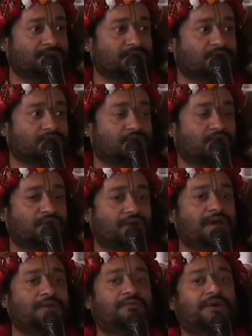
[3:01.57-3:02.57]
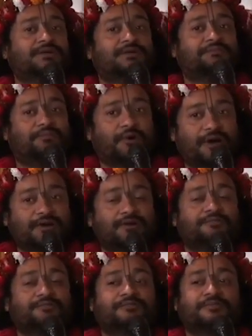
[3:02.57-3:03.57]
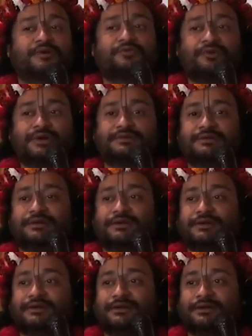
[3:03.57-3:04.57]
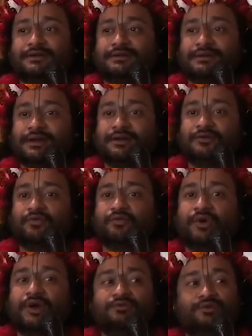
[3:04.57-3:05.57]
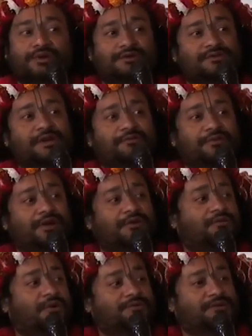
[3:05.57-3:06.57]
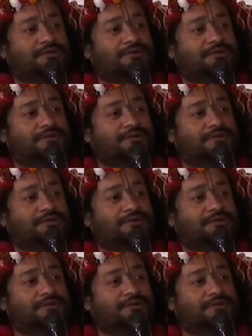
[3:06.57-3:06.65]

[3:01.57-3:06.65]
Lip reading: So, if we are the part of Krishna, then when we are suffering from